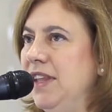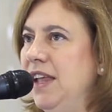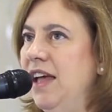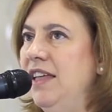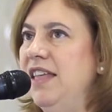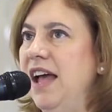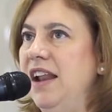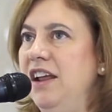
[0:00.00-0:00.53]

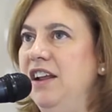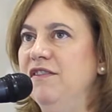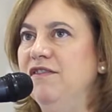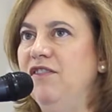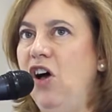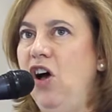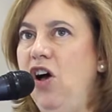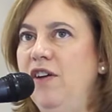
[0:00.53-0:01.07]
that
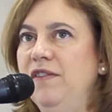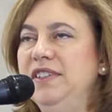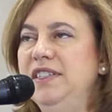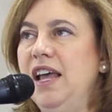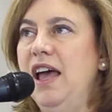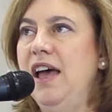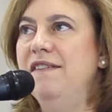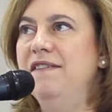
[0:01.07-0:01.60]
involves
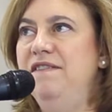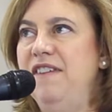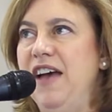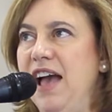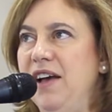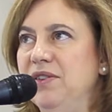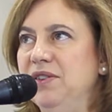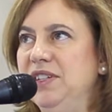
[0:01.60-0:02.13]

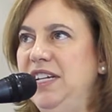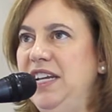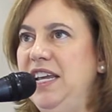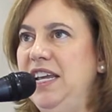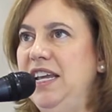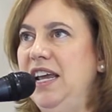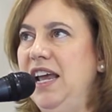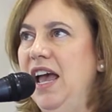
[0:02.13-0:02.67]
faculty,